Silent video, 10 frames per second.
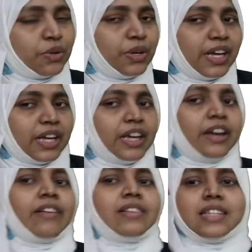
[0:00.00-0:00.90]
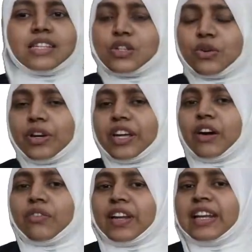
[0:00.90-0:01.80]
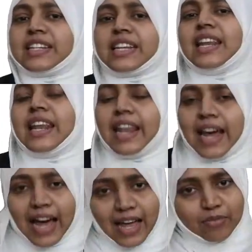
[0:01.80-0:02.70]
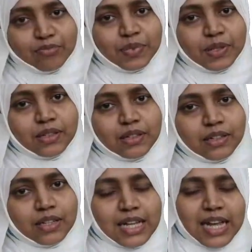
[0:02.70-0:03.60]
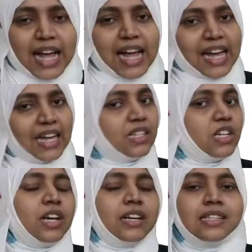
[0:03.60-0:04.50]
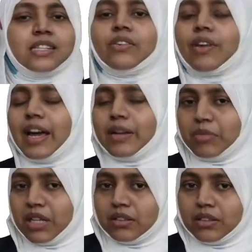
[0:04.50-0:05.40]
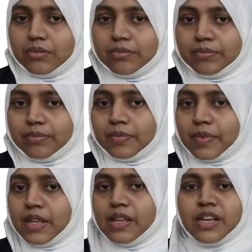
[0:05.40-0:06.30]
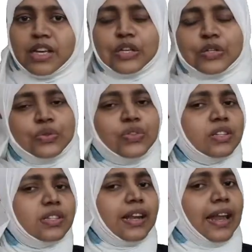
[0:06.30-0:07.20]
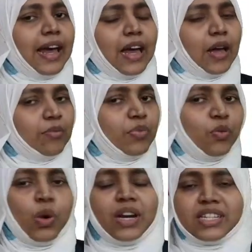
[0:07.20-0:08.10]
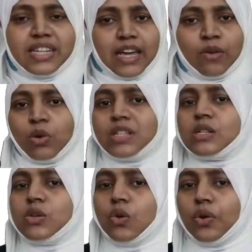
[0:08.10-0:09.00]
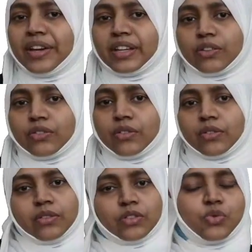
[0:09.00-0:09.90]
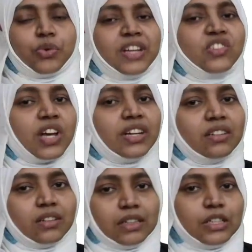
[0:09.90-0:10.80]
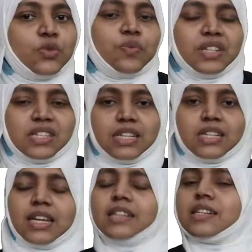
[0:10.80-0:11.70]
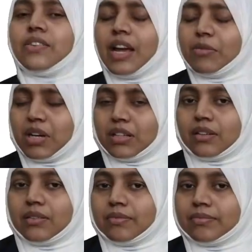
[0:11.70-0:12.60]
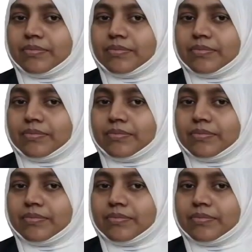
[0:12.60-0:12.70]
story. Here is the story of a little lamp and his grandmother. So this lamp one day was going through a jungle to visit his grandmother.